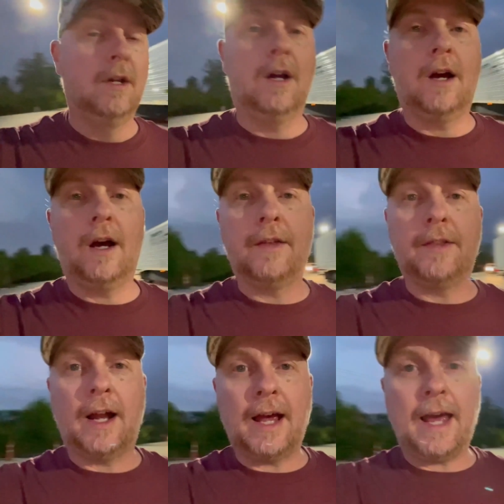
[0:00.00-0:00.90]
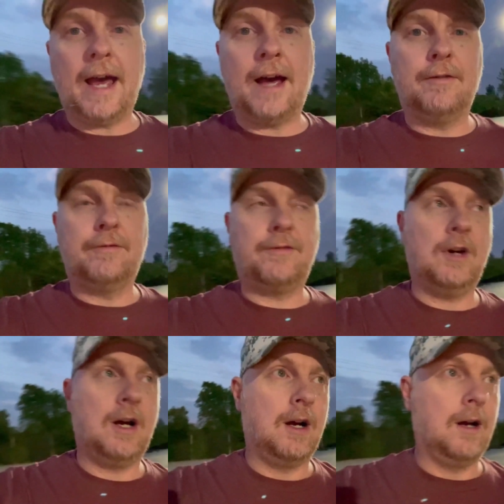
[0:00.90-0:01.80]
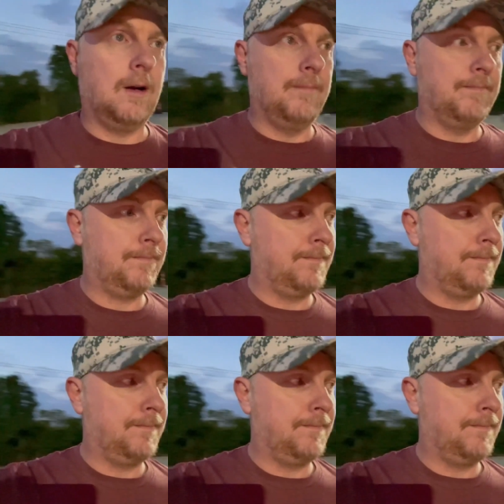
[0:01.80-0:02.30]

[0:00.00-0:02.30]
uh, that I have um,